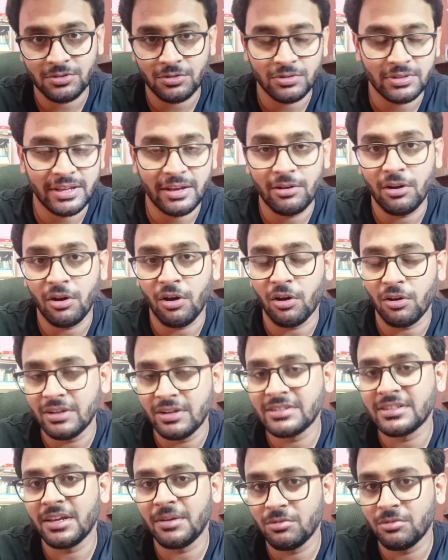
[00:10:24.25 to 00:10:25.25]
So they will
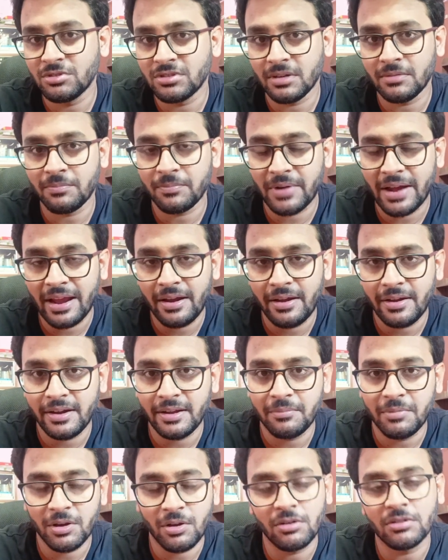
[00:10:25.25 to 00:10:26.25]
always give you some
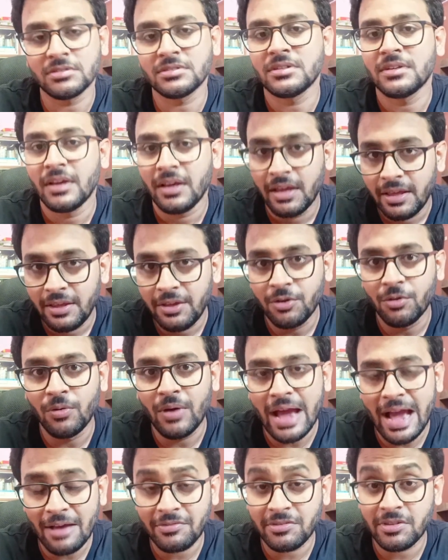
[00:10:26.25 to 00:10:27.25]
priority because you
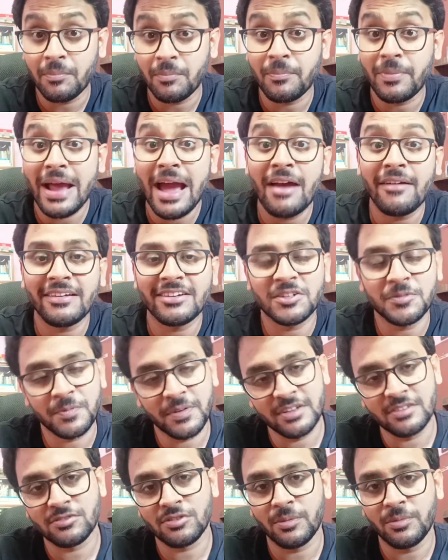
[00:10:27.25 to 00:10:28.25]
have some prior
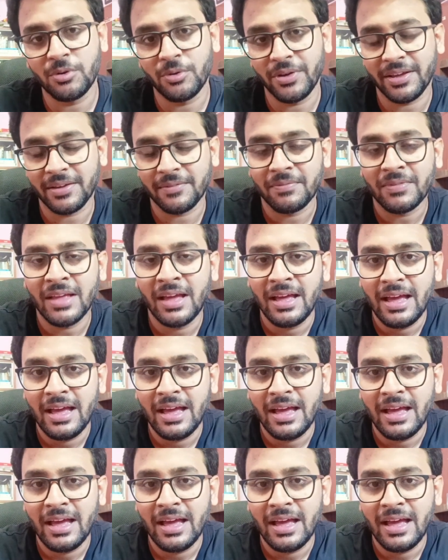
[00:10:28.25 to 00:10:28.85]
experience of doing